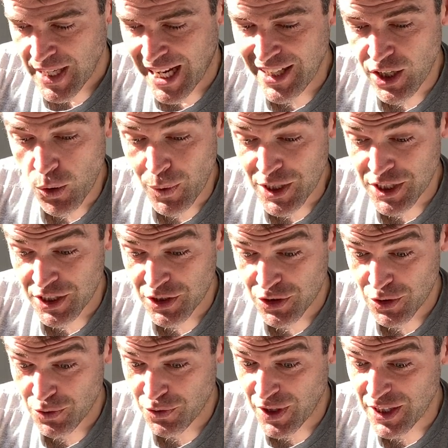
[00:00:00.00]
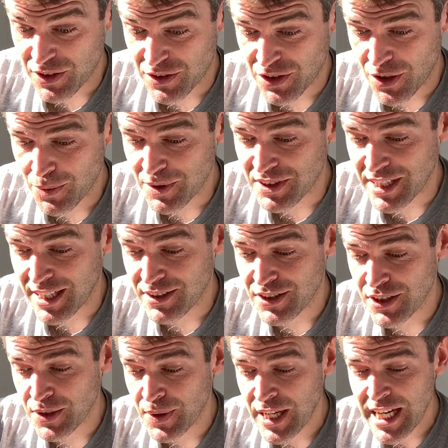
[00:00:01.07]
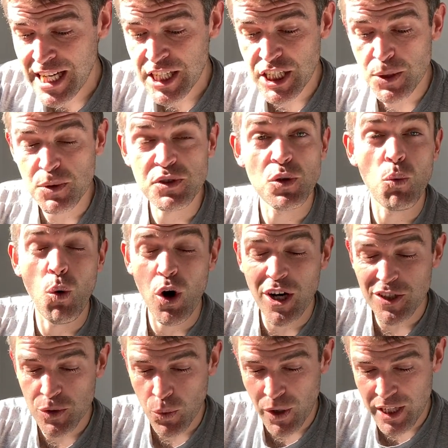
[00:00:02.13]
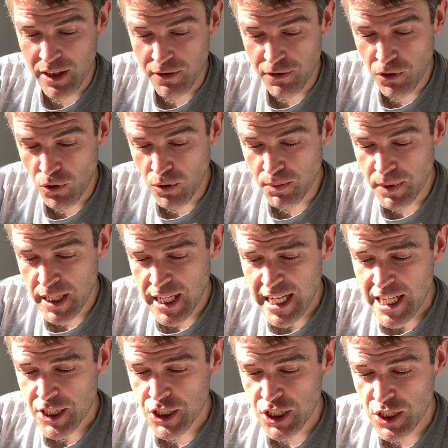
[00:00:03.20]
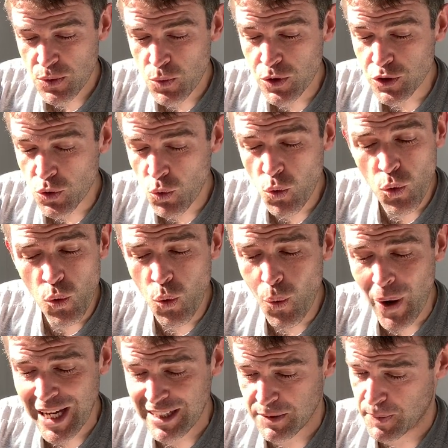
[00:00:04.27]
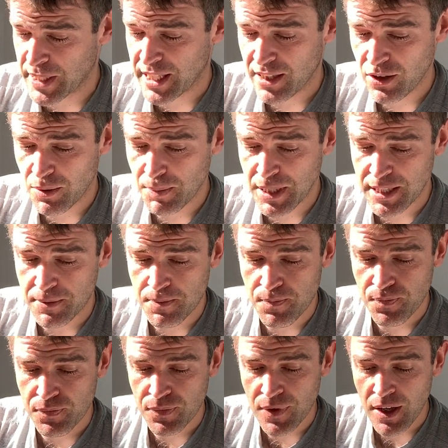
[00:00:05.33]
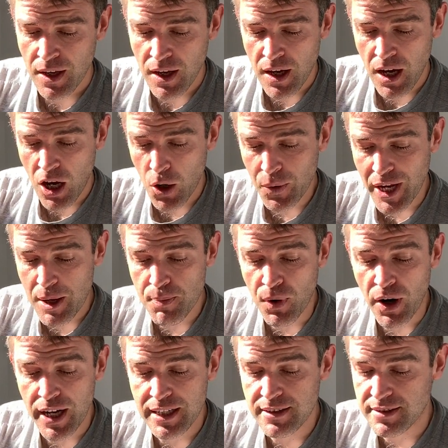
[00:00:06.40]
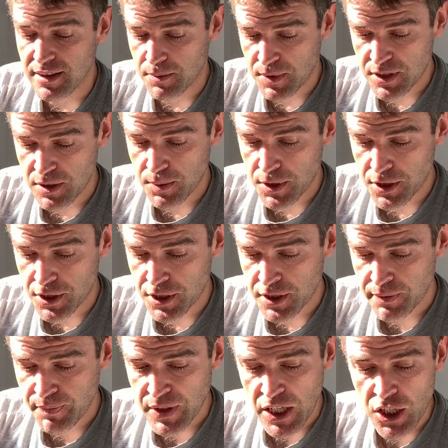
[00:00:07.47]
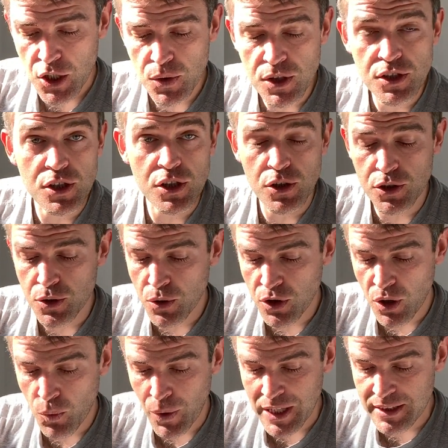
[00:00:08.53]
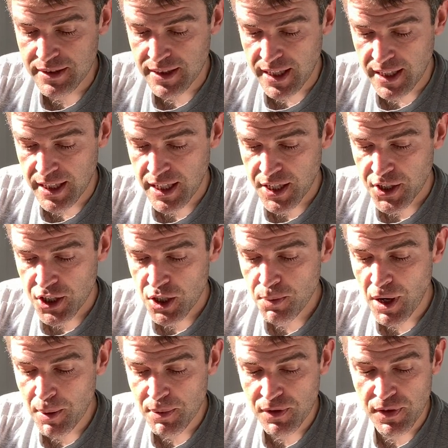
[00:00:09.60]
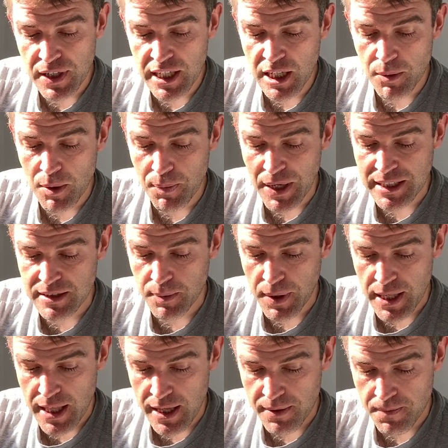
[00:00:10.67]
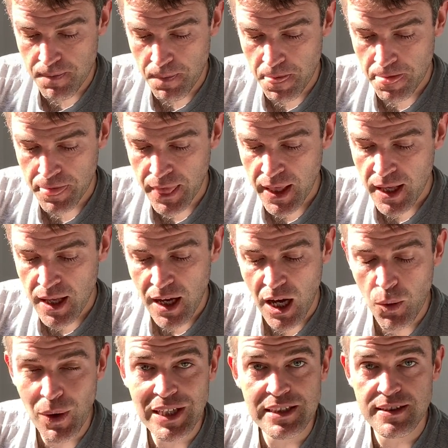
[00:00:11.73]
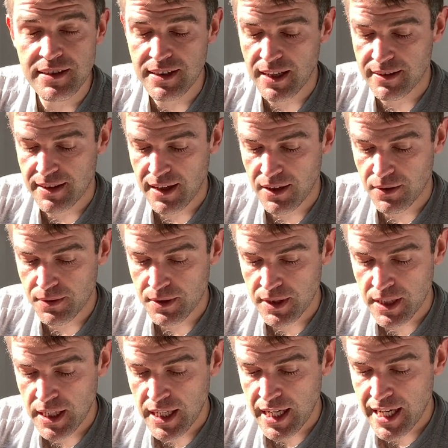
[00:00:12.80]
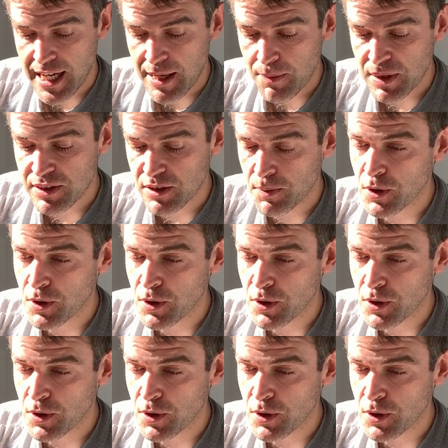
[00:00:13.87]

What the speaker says: And I wished that Sue Featherstone was dead too. She was the worst one in the form. She was always picking on me. "Okay, Brian," said Mr. Bush. "You can do your talk on Wednesday. You might be feeling a bit better by then." I went and sat down. Mr.